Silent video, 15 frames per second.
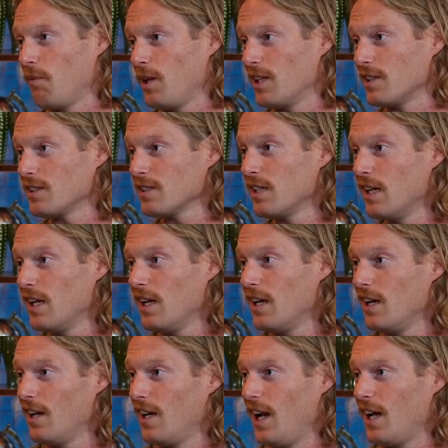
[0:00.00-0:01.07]
I mean, it
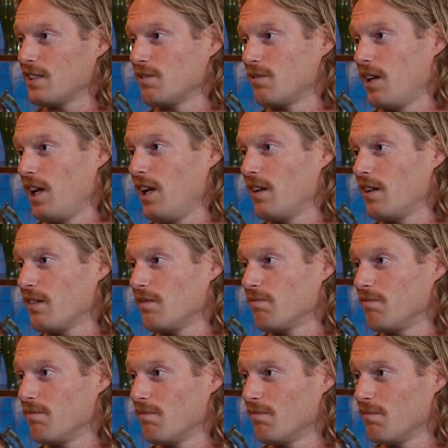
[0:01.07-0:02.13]
hasn't rained
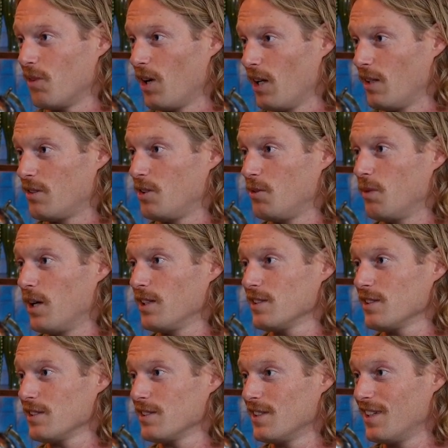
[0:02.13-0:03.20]
in 2
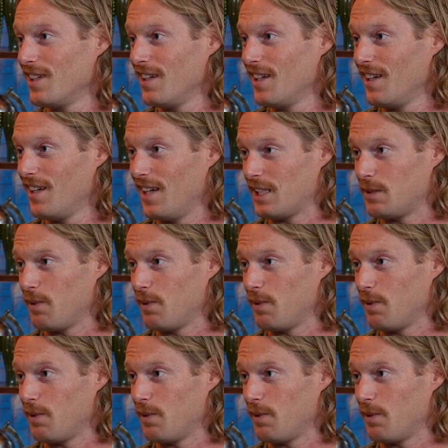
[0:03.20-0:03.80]
months? Mm-hmm.